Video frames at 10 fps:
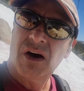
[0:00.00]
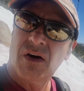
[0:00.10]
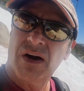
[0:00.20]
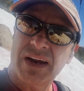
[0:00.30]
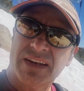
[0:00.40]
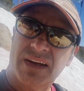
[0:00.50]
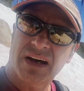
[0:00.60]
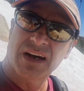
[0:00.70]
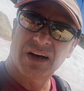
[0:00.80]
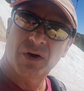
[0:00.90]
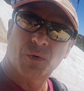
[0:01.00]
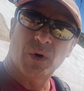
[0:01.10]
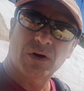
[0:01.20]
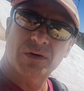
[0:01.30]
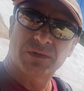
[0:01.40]
All right,
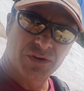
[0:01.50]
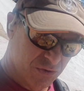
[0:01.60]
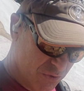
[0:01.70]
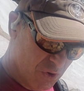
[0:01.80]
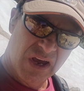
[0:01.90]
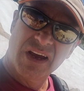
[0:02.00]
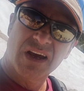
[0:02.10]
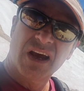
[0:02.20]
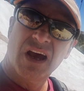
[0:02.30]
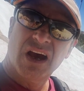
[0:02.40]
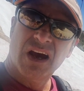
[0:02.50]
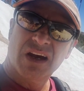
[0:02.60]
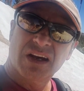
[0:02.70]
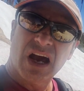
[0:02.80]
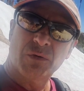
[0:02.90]
welcome to
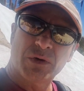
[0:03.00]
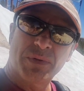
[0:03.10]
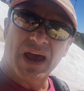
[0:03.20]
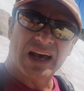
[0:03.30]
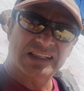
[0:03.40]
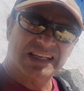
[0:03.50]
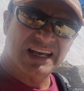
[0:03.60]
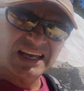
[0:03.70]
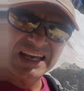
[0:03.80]
Cottonwood Pass.